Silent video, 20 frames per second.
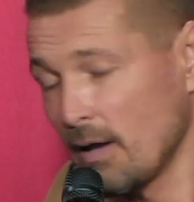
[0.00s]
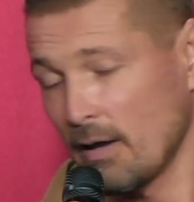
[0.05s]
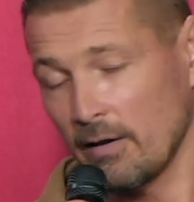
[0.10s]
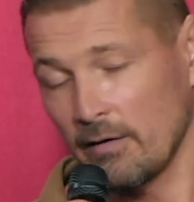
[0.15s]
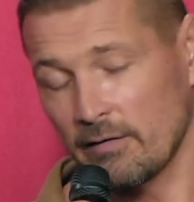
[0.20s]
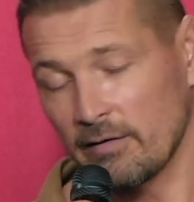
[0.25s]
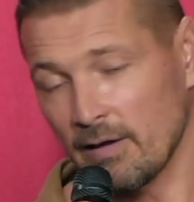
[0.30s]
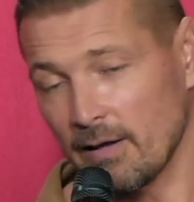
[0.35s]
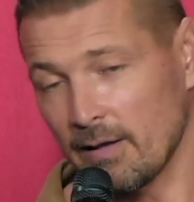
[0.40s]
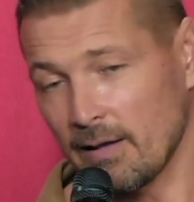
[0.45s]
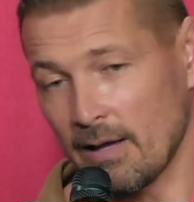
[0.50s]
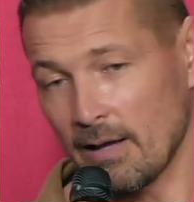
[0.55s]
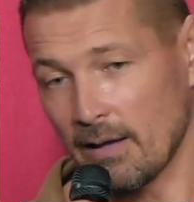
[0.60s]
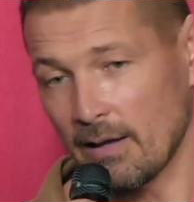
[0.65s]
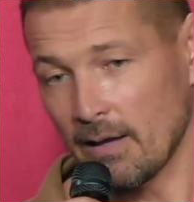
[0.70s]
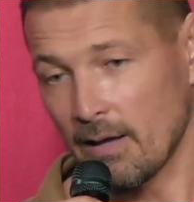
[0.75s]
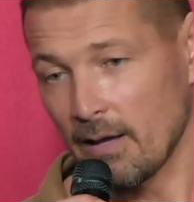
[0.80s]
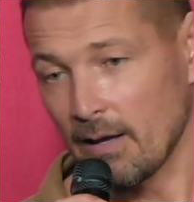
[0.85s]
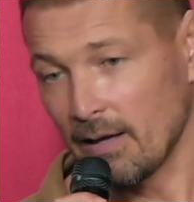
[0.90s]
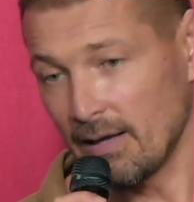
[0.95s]
He said
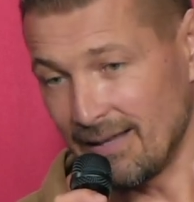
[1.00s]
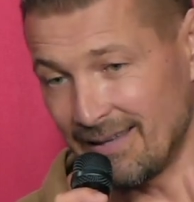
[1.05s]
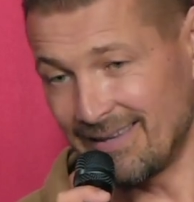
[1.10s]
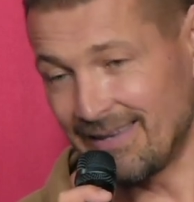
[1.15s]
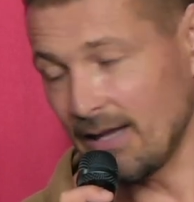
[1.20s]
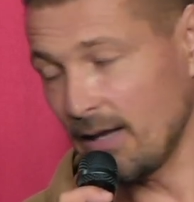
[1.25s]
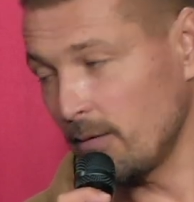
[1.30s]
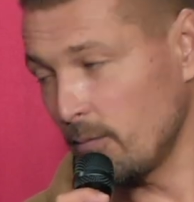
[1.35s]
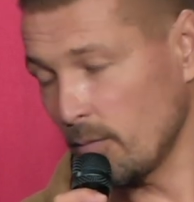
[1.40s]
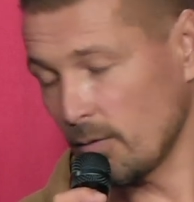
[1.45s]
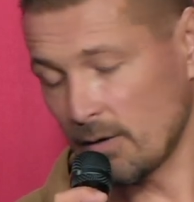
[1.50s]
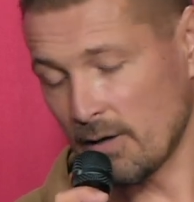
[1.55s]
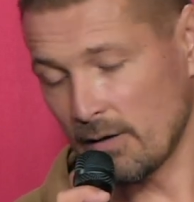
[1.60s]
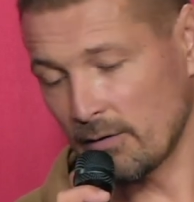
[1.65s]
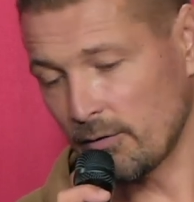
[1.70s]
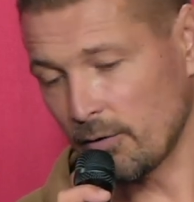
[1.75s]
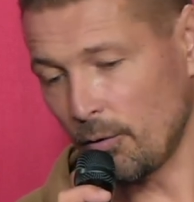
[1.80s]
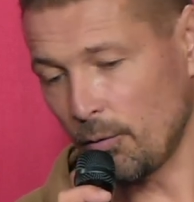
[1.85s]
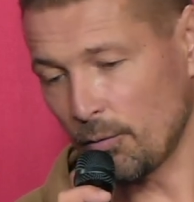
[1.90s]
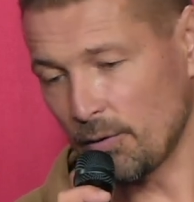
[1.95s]
like he did what I
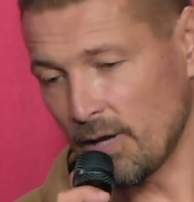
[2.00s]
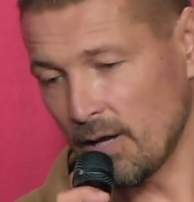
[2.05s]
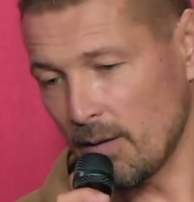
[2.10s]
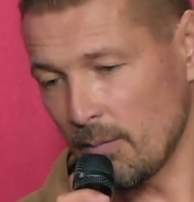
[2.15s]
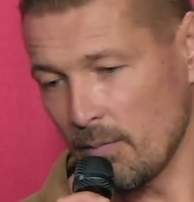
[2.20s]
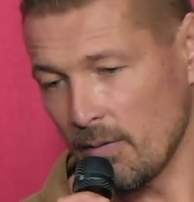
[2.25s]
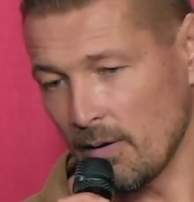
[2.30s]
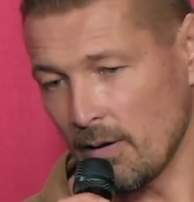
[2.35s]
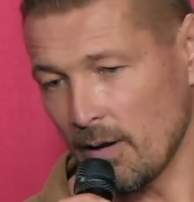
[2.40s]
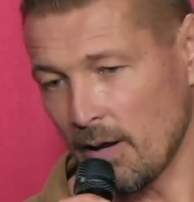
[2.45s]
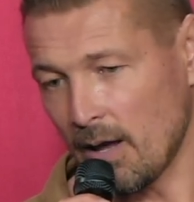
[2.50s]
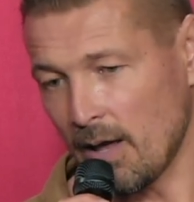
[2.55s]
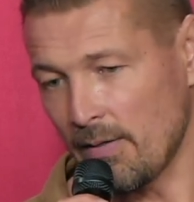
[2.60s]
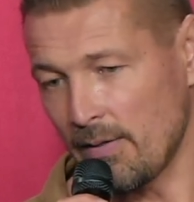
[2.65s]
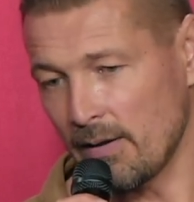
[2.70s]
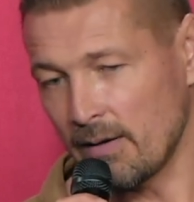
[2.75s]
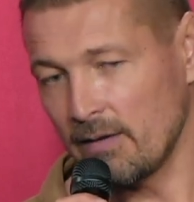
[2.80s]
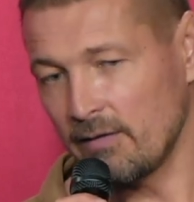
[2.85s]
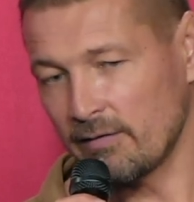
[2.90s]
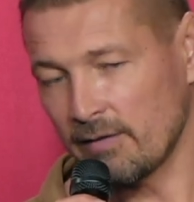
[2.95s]
told him,
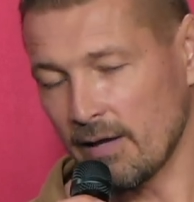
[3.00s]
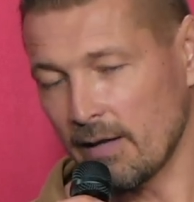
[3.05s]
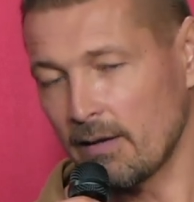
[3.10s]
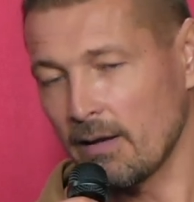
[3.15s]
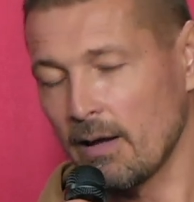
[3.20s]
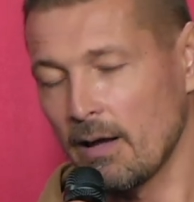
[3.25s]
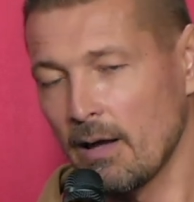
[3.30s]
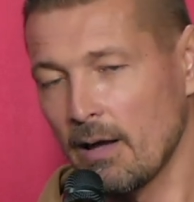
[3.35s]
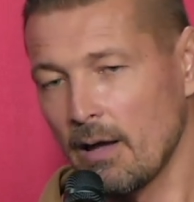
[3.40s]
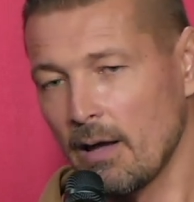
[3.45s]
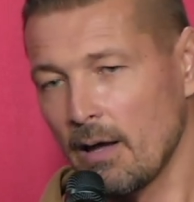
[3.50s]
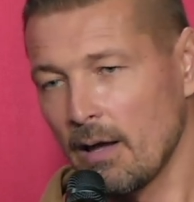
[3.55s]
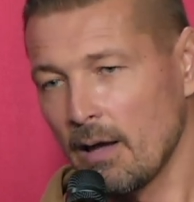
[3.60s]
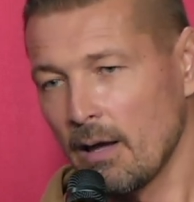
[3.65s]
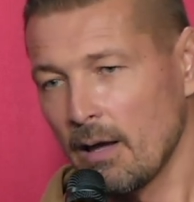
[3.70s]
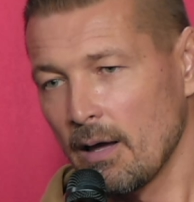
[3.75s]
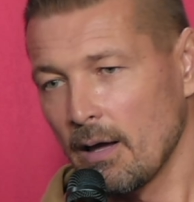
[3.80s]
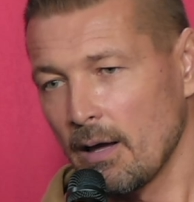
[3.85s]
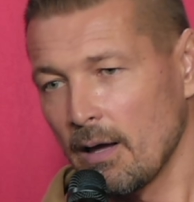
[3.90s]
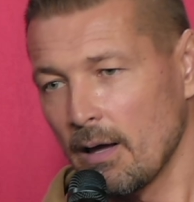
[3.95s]
and then he said,
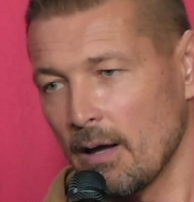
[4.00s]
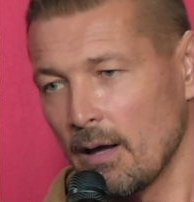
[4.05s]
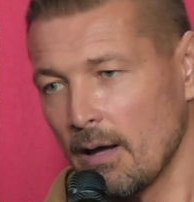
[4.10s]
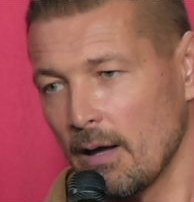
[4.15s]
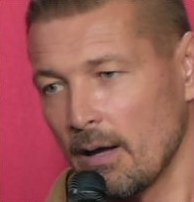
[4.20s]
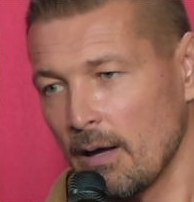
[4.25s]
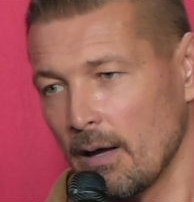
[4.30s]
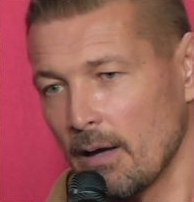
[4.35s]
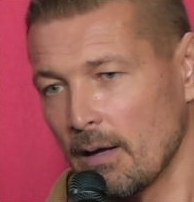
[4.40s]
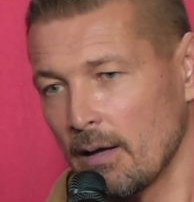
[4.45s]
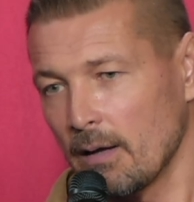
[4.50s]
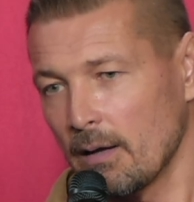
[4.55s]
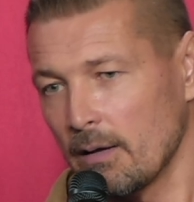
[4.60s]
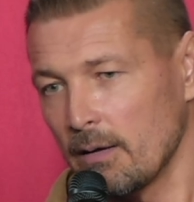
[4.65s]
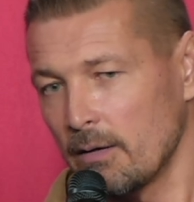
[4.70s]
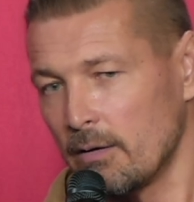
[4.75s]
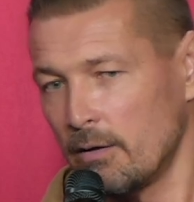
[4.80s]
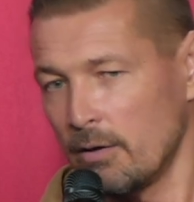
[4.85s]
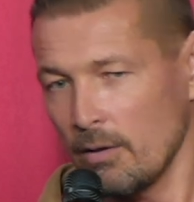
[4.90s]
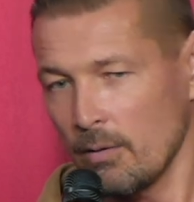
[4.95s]
uh,
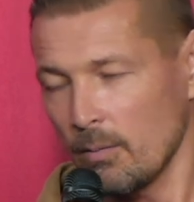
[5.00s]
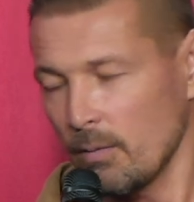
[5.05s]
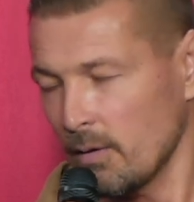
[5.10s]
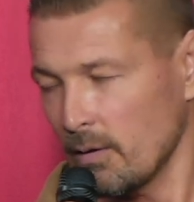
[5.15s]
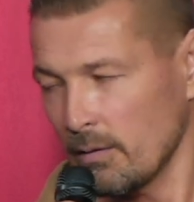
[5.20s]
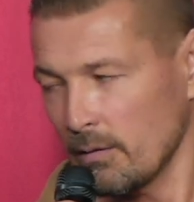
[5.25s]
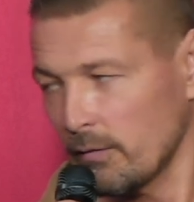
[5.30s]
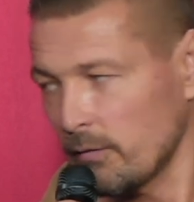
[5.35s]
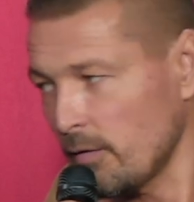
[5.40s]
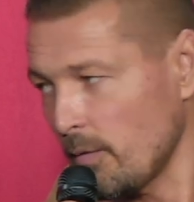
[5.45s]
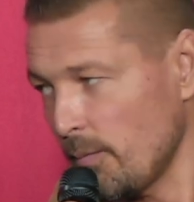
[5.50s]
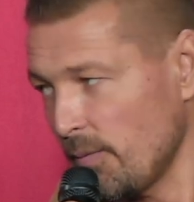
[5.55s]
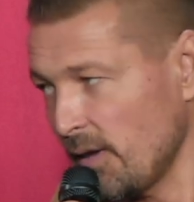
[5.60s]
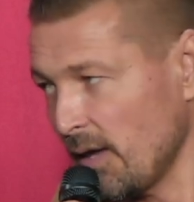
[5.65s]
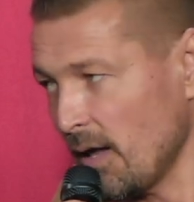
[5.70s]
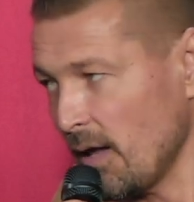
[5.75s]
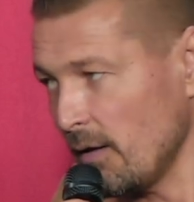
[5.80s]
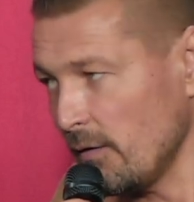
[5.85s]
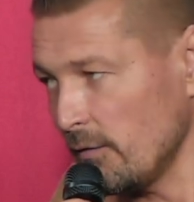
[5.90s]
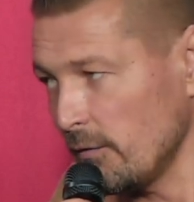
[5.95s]
"Do you want
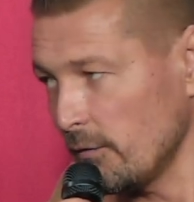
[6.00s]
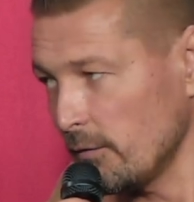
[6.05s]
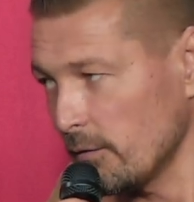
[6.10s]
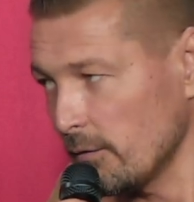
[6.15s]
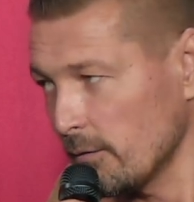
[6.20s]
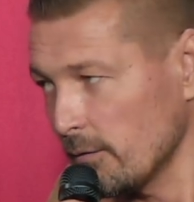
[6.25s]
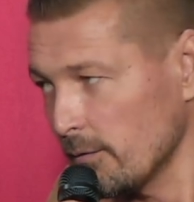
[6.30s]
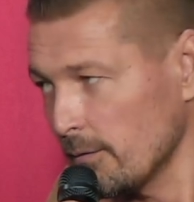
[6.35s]
something else?"